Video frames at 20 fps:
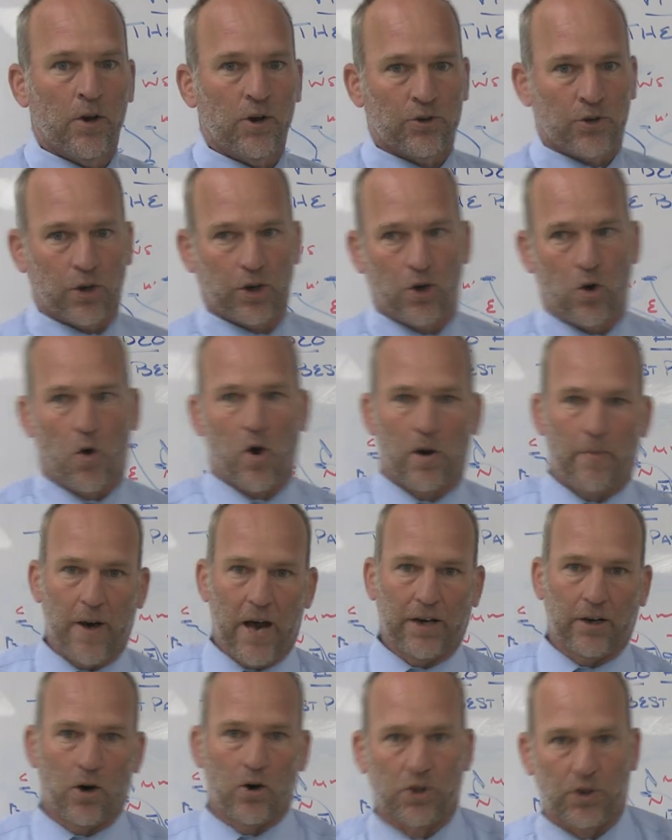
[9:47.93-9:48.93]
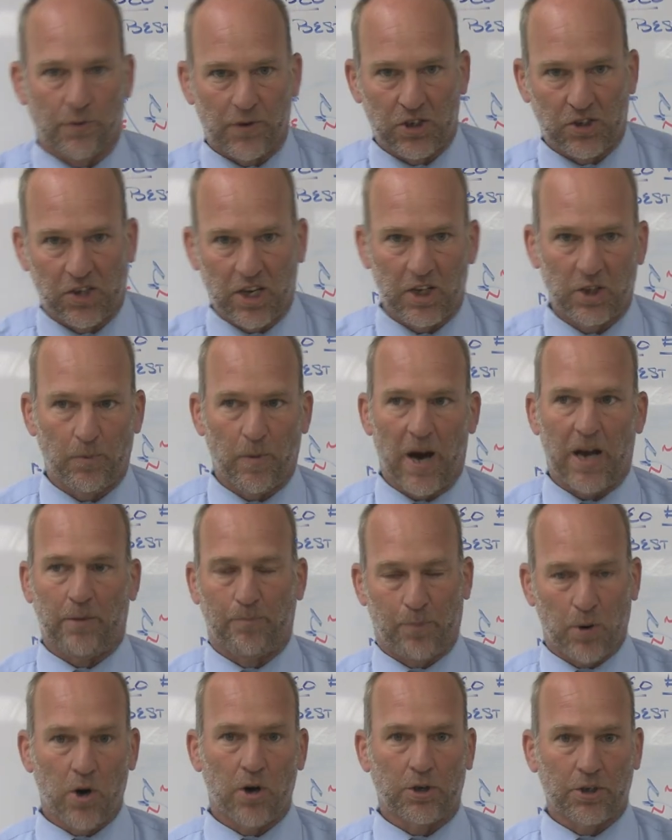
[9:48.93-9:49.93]
So the quarterback knows if he sees
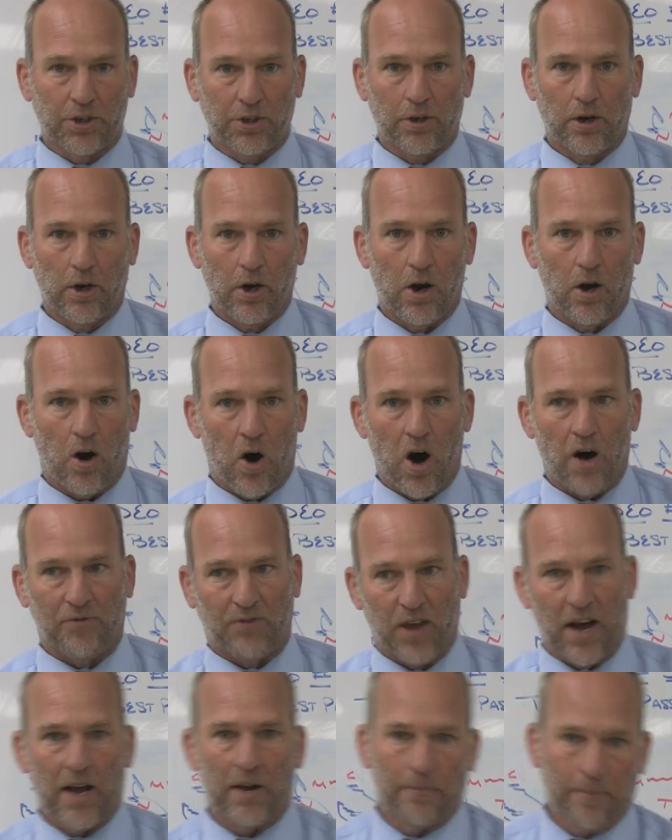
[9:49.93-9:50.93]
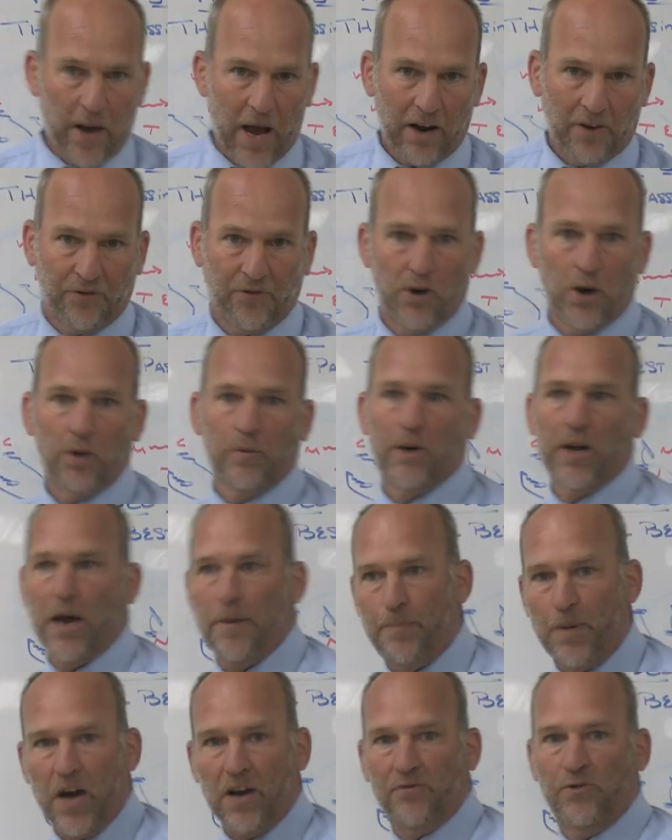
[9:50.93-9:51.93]
Mike push off that back foot, when
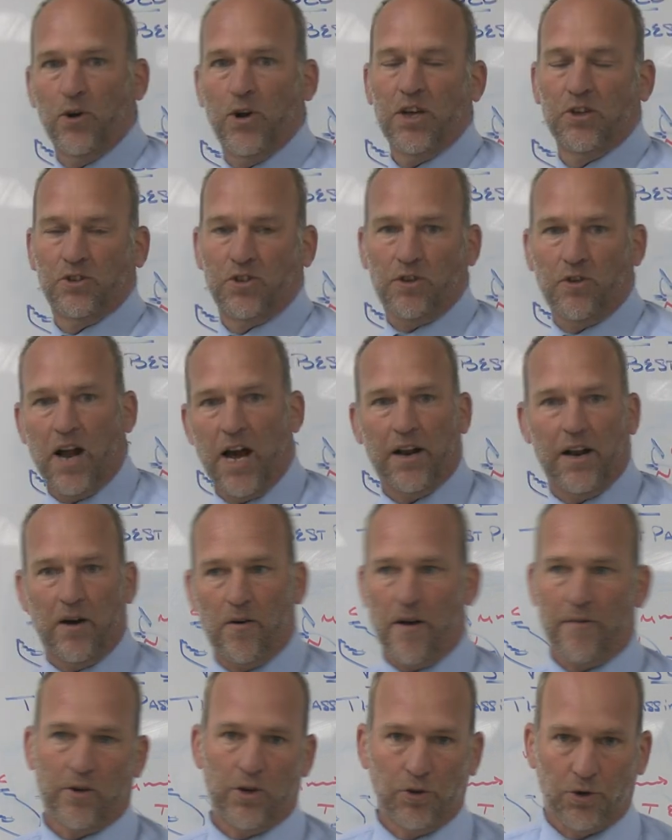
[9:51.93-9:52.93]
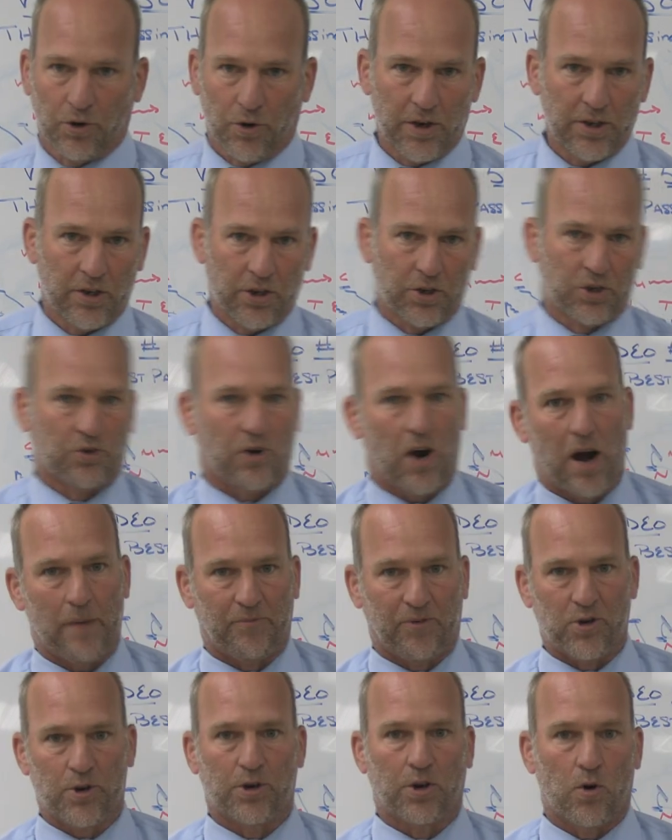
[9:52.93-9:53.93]
that back foot hits the ground, however you treat this
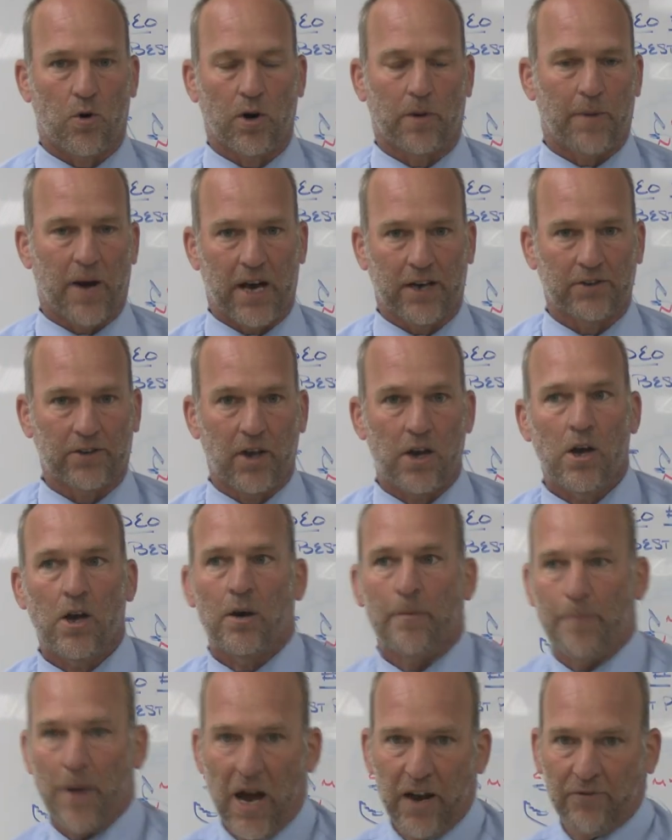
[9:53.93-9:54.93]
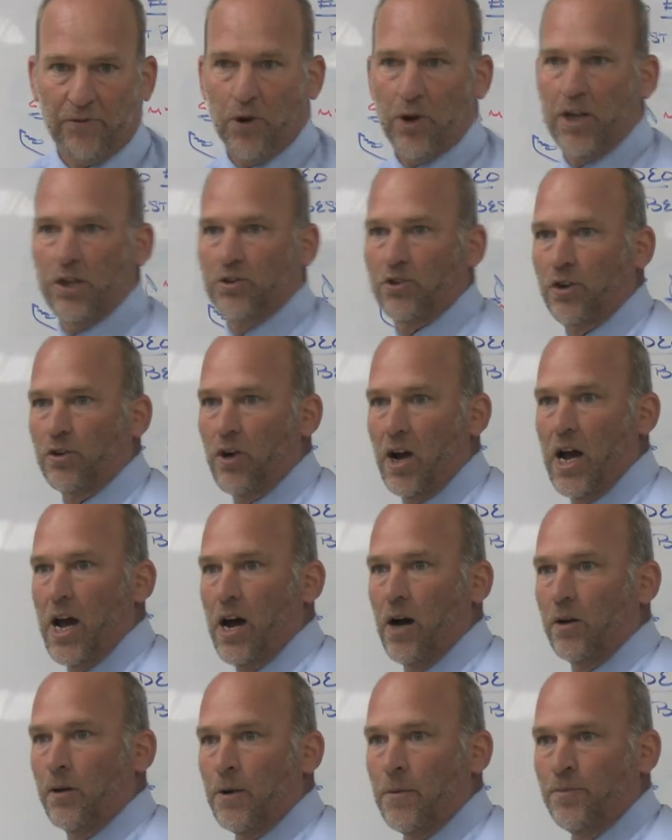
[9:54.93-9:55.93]
drop for your quarterbacks, back foot hits the
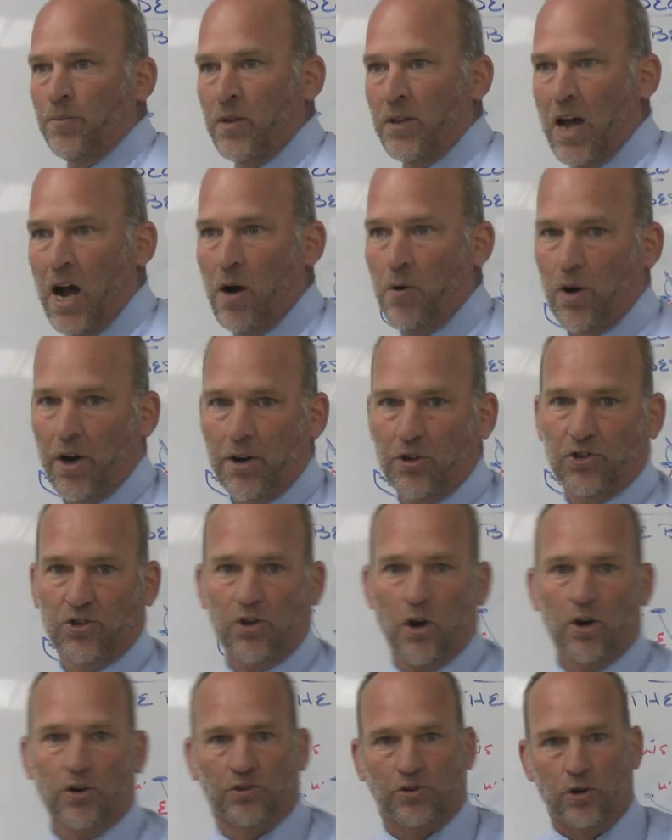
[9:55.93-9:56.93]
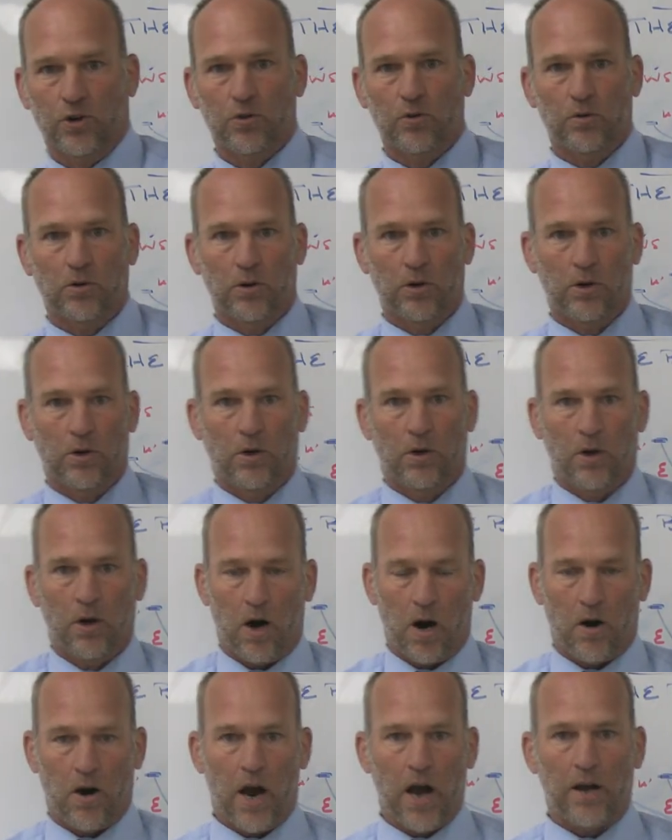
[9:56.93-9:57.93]
ground, now we're going to start to
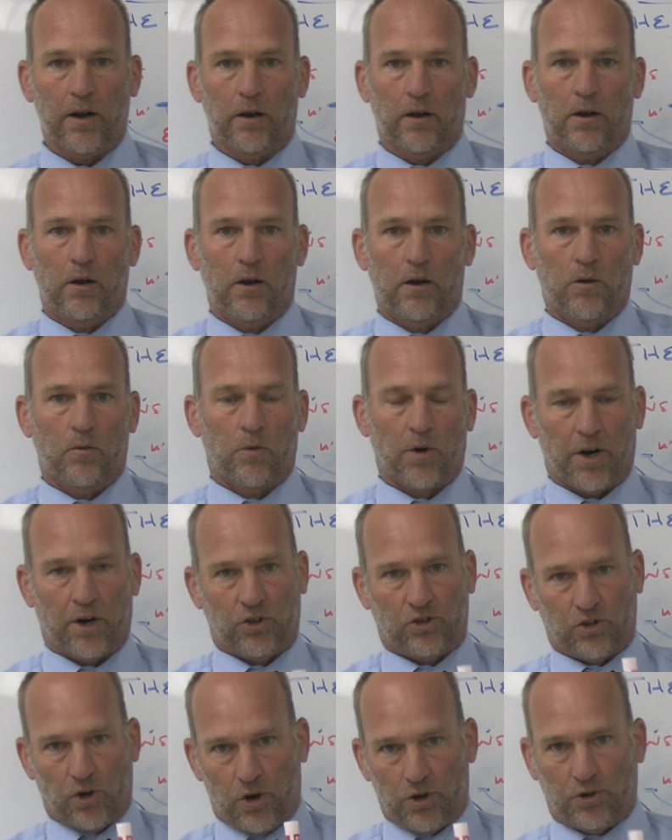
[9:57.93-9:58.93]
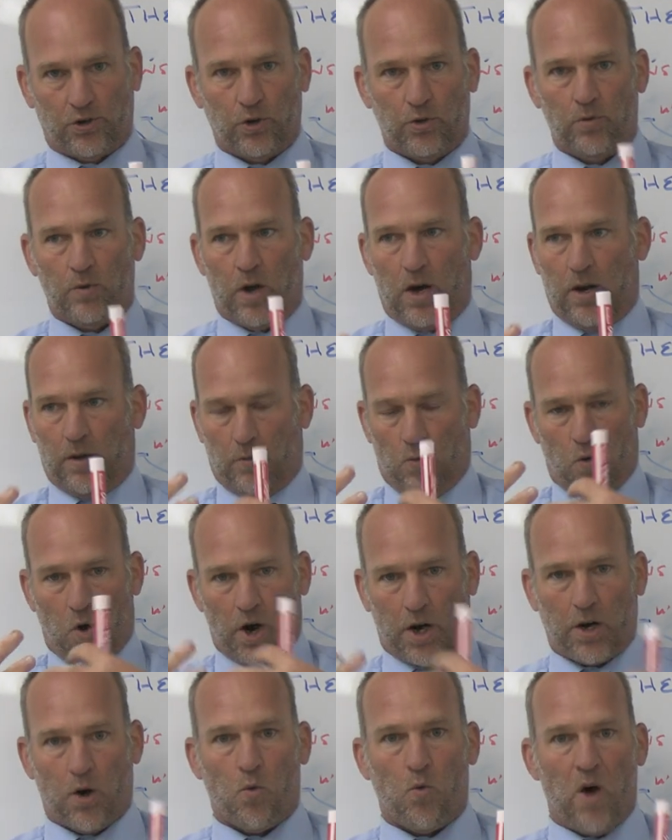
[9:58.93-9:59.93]
All right? We're going to start to
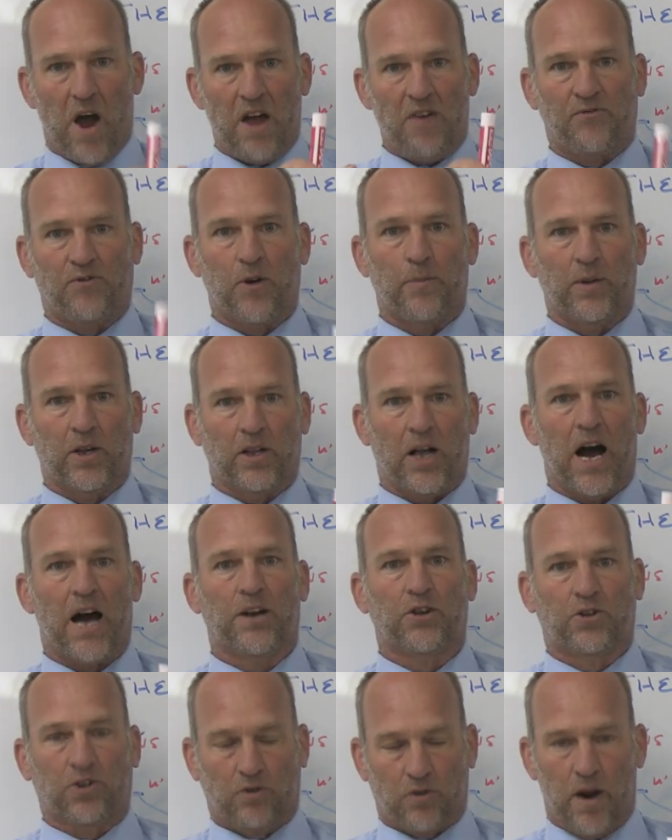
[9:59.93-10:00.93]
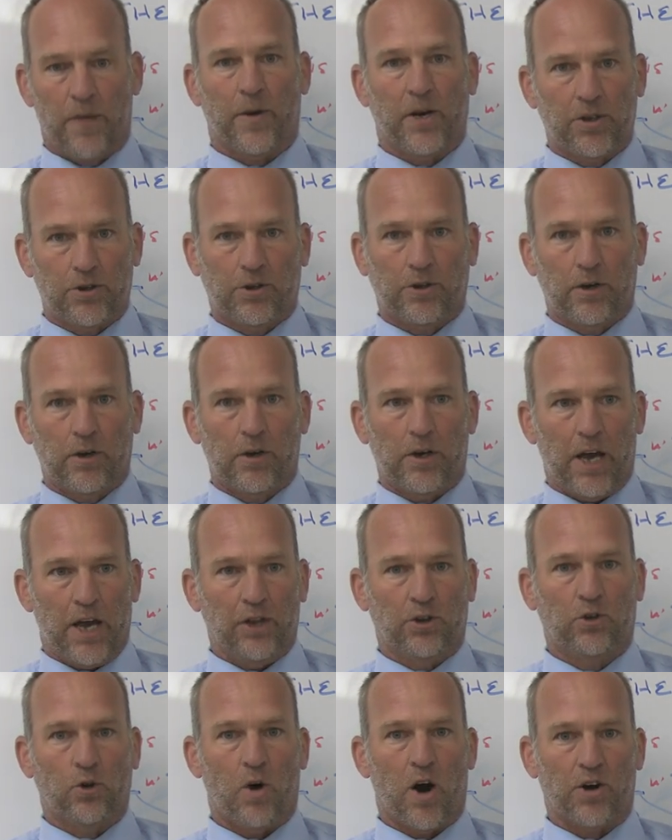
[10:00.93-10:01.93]
work away from the line of scrimmage
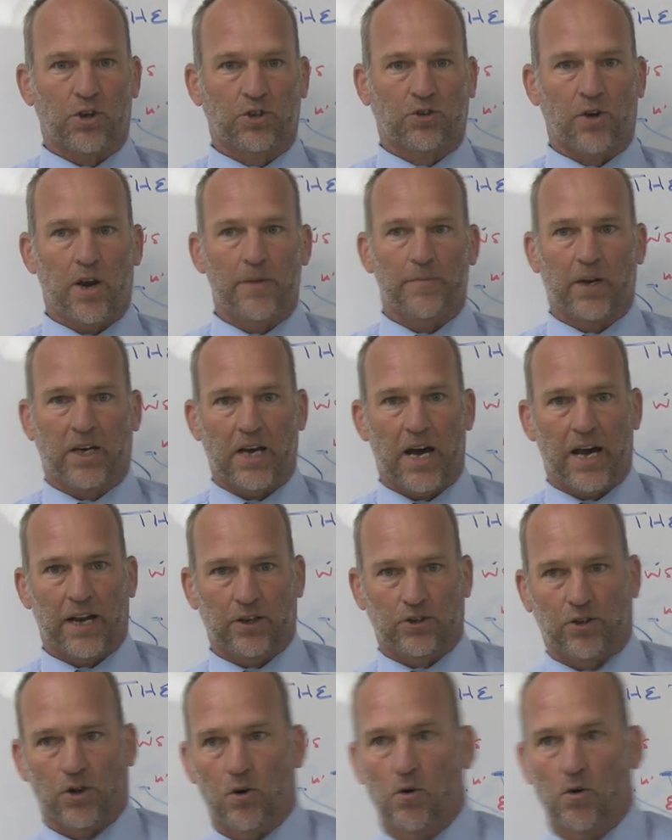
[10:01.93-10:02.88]
into our screen mechanics.